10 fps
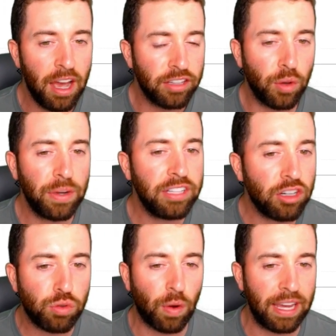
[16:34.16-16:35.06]
So what's a
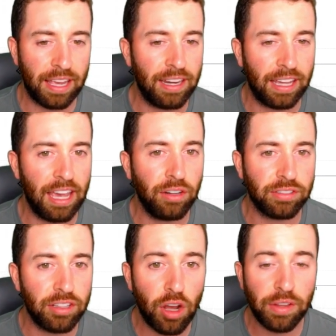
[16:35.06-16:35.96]
great indicator
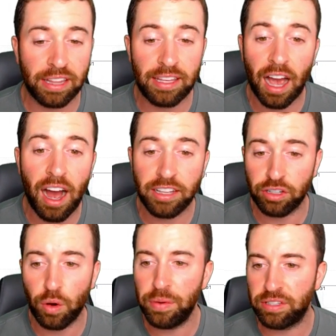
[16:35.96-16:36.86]
to know that the odds
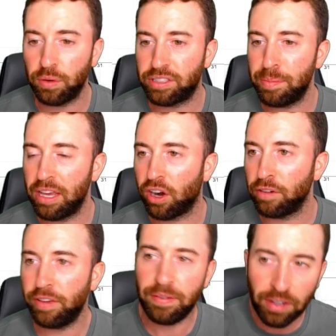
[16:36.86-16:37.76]
are always going to be in our
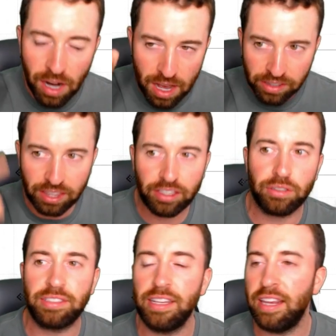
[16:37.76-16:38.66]
favor? The
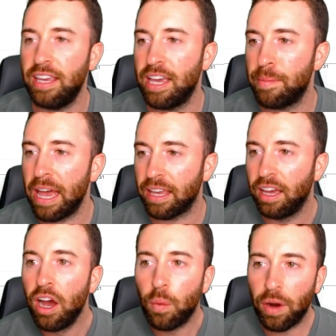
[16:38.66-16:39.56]
13 EMA.
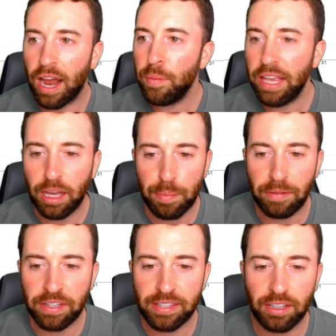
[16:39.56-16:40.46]
When I wake up
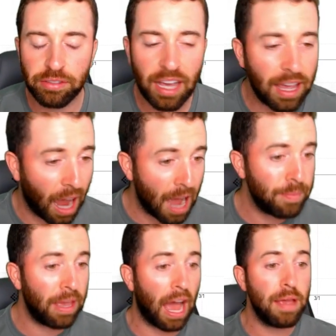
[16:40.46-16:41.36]
every single day,
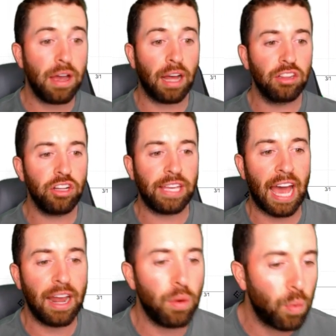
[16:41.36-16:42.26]
I look
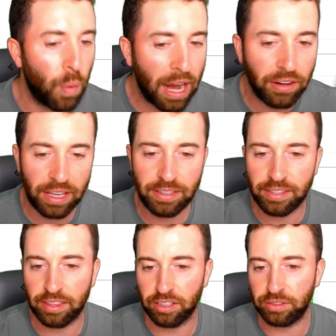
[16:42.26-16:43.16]
at where is the
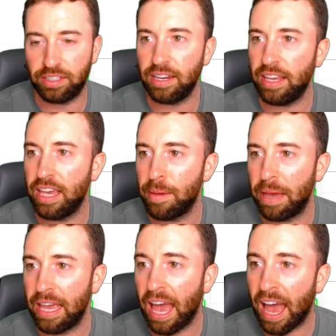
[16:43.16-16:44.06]
13
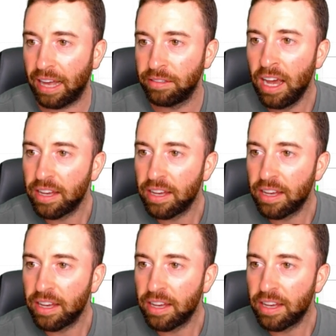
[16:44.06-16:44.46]
EMA at.